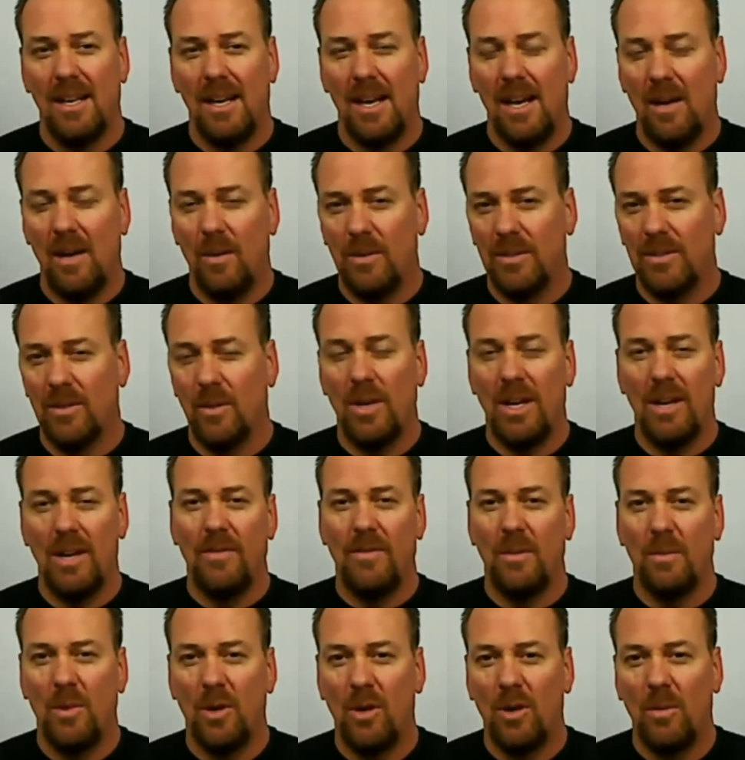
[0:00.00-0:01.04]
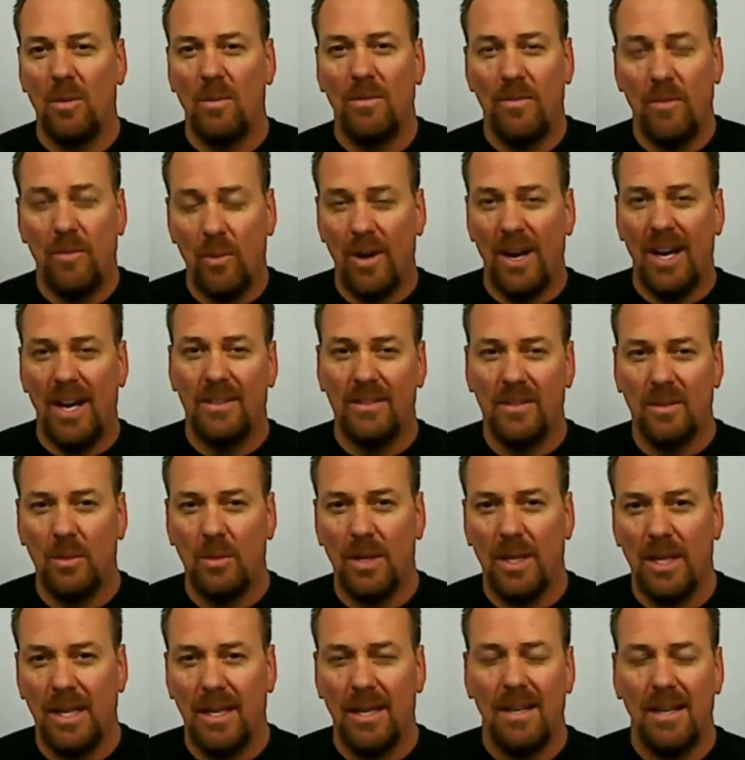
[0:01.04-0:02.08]
I was away from home 4 nights a
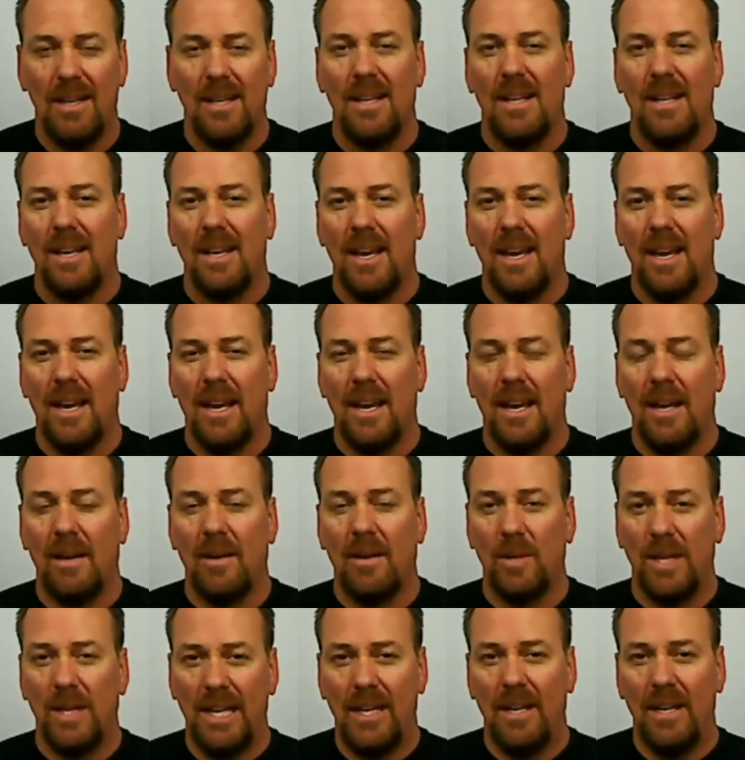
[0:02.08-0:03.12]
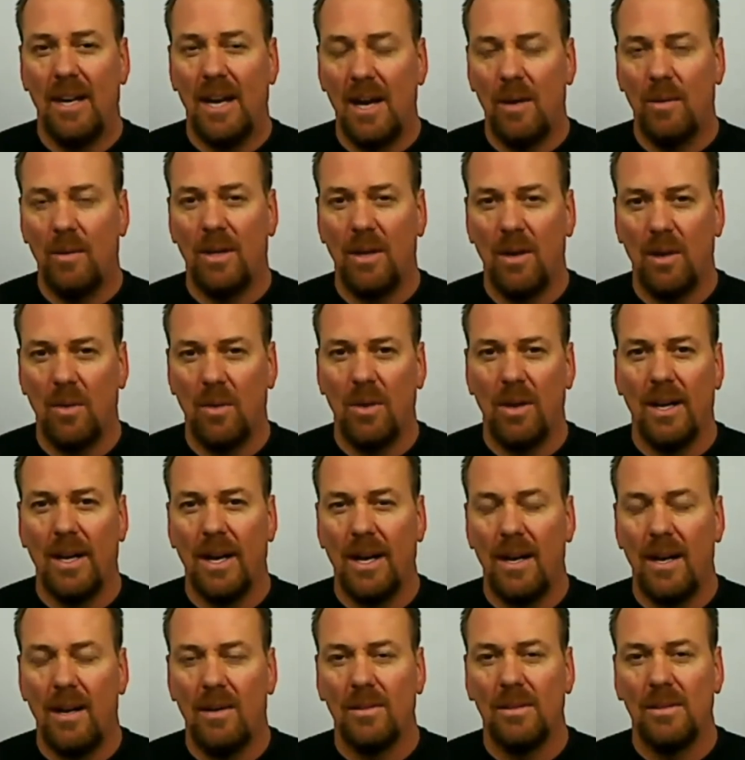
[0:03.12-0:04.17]
week, and he and I would go work
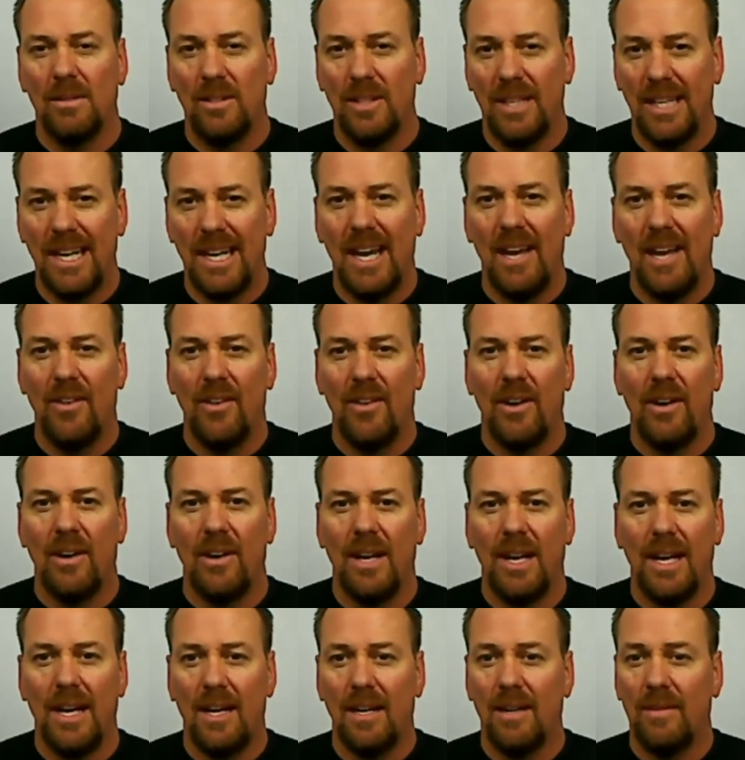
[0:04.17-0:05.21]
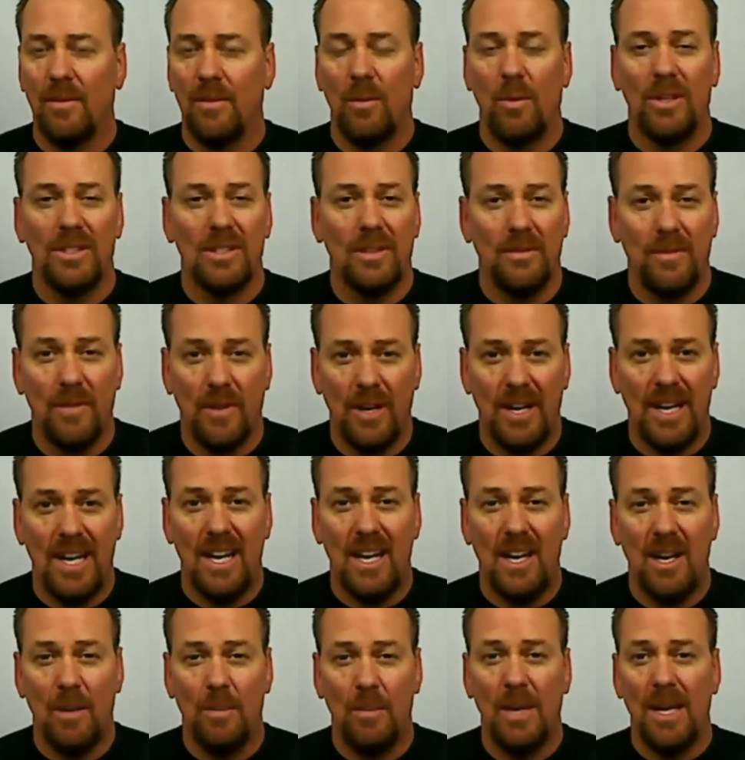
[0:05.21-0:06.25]
out together. And if it wasn't for
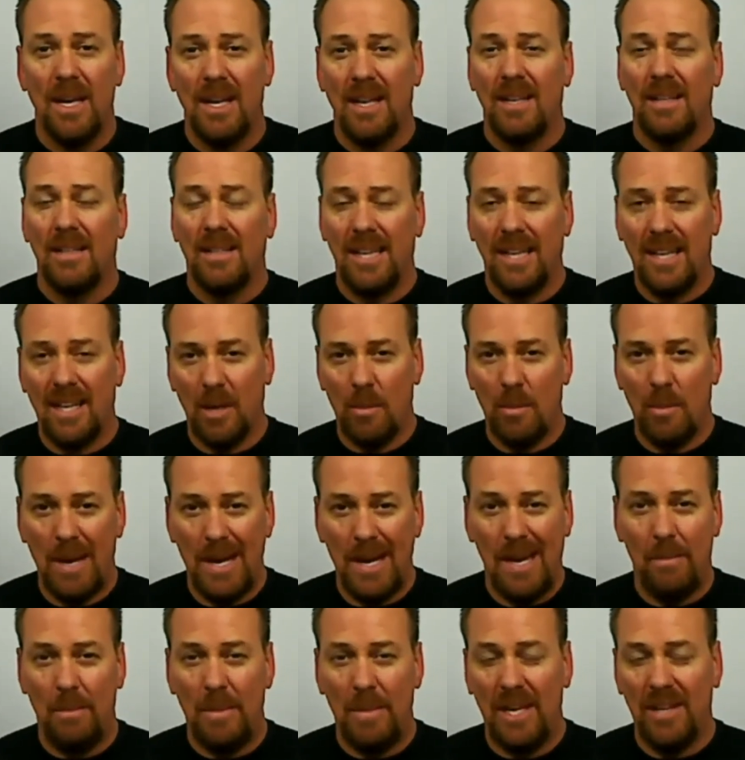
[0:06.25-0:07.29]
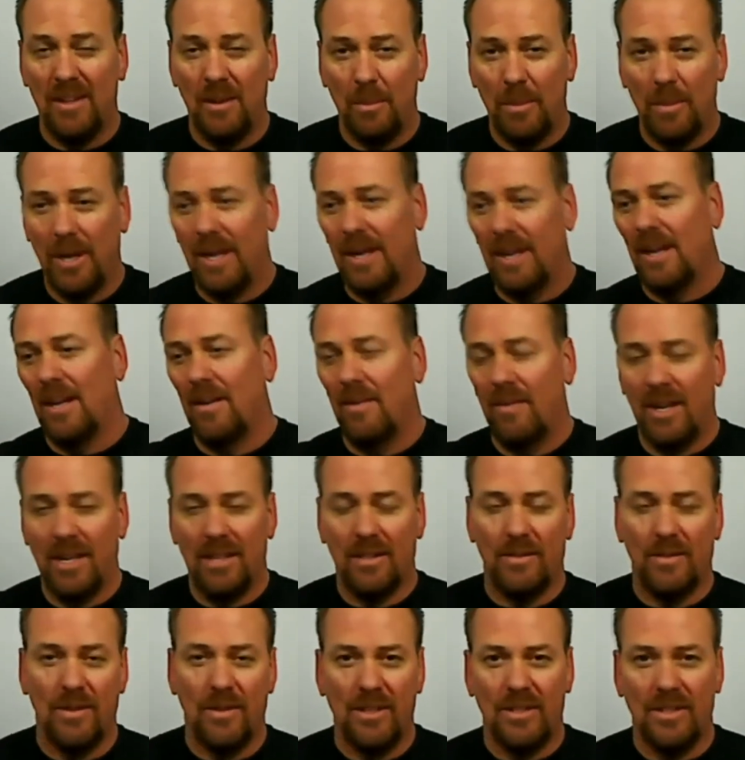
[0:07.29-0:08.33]
him kicking me in the butt and
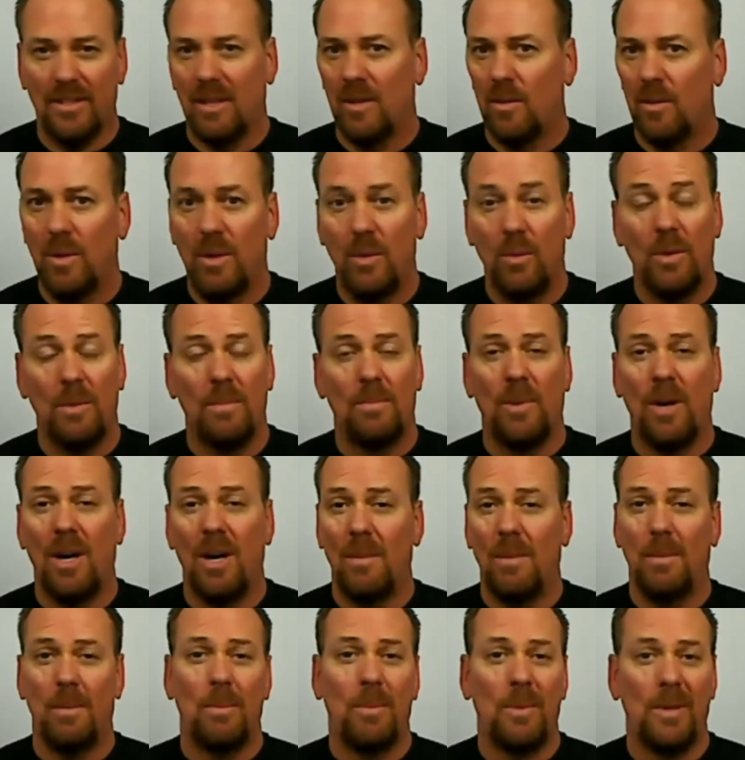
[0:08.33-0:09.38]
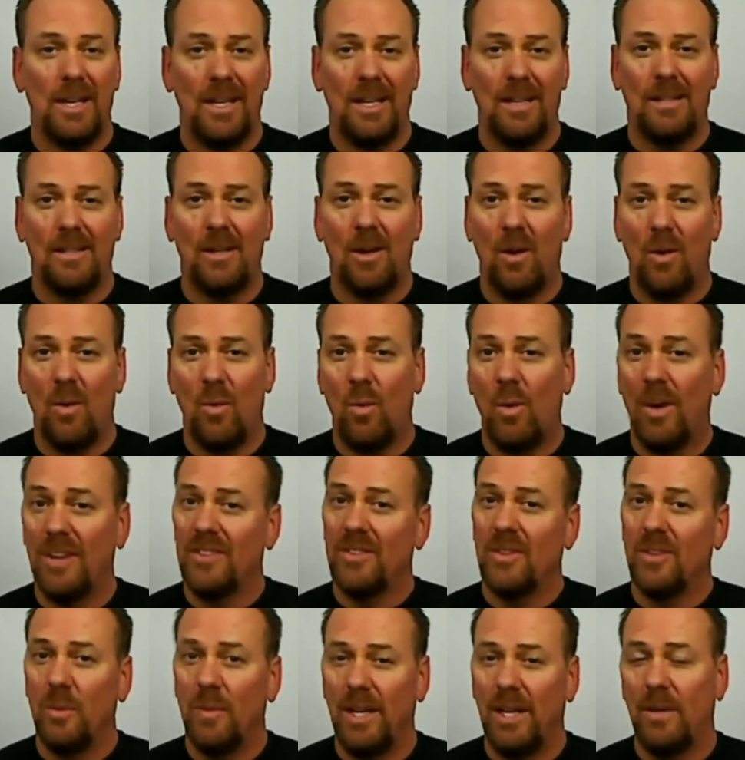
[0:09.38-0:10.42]
vice versa, we would probably go once
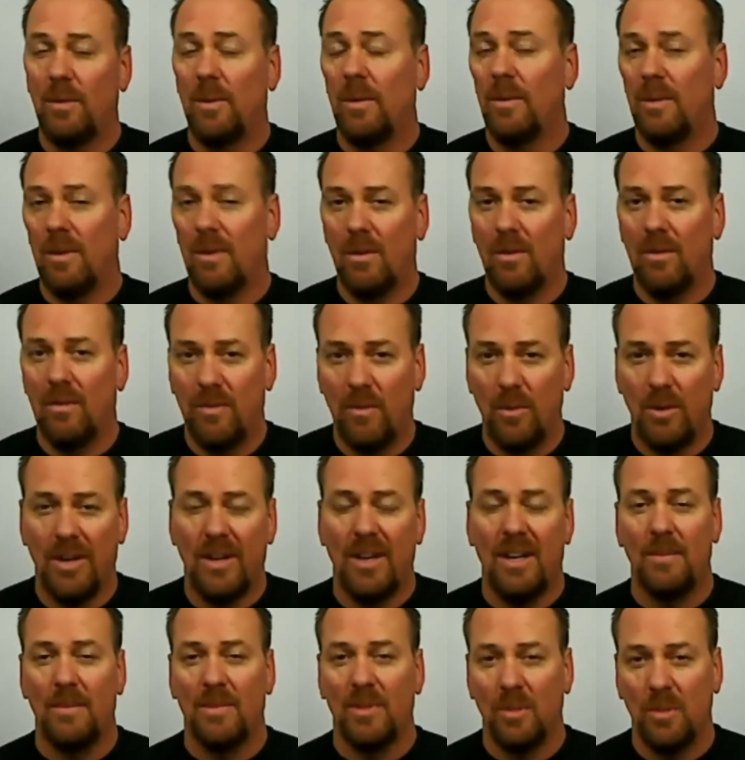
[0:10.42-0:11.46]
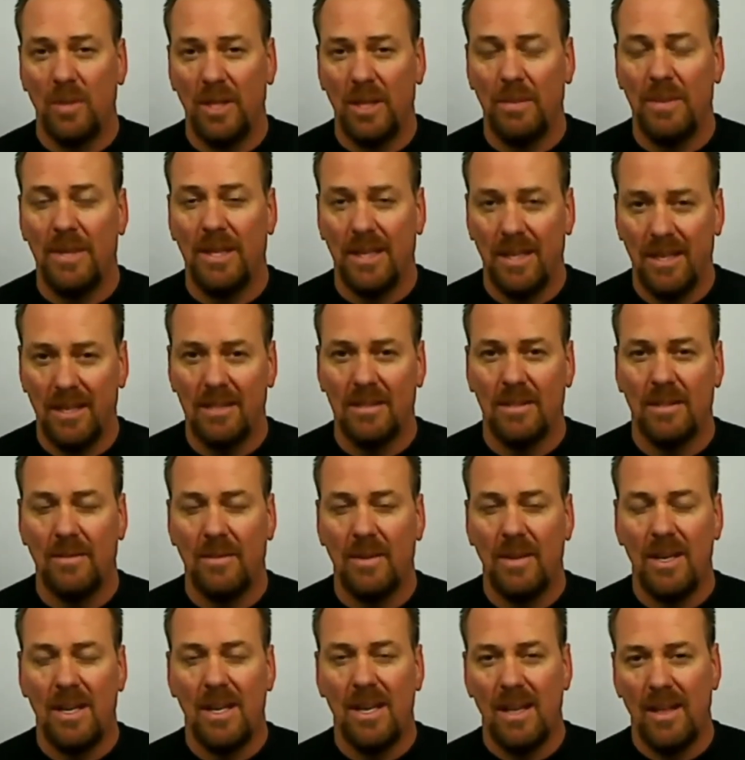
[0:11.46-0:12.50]
a week. We were going 4 times a week because of
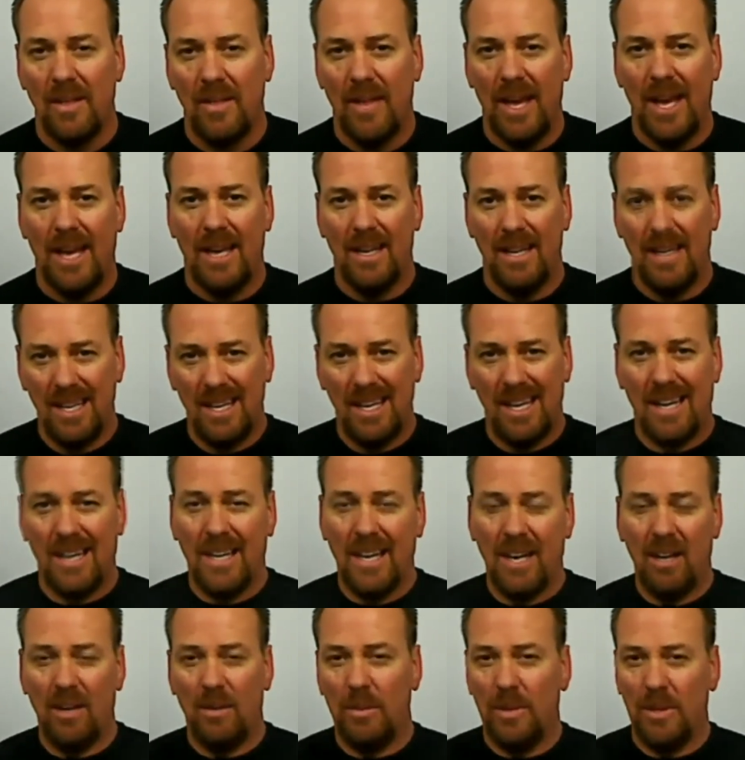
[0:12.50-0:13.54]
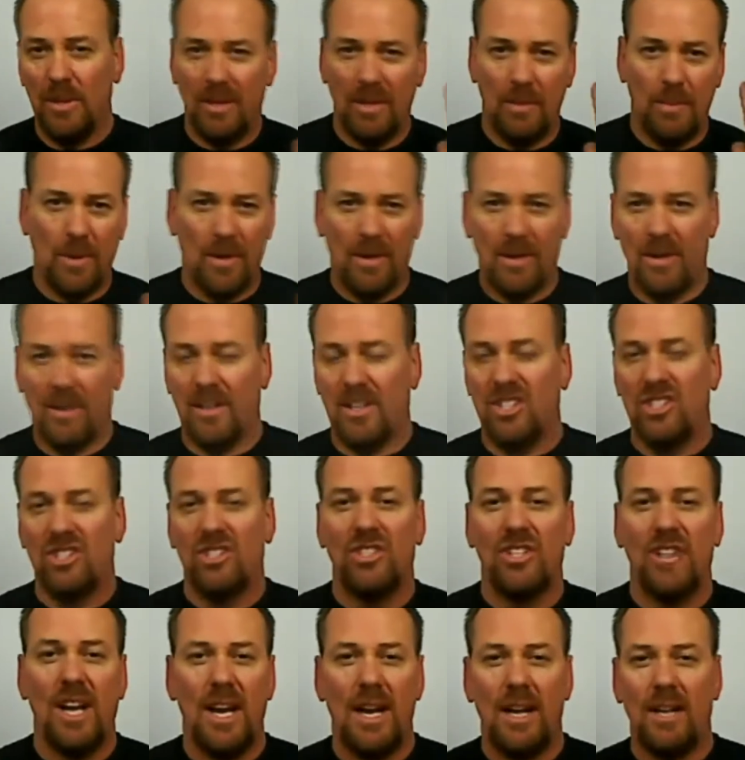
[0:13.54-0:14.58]
that accountability partner
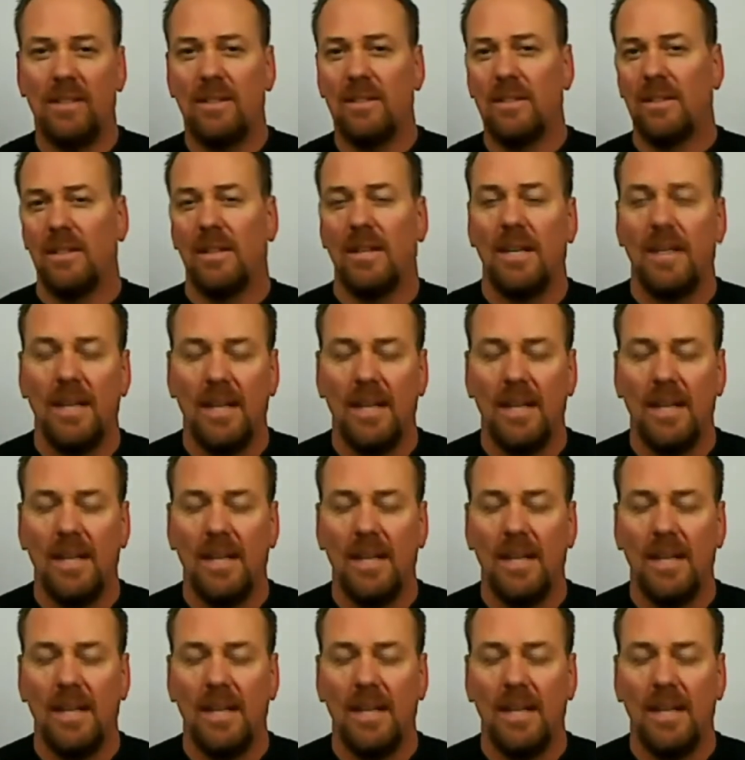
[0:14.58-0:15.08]
exchange.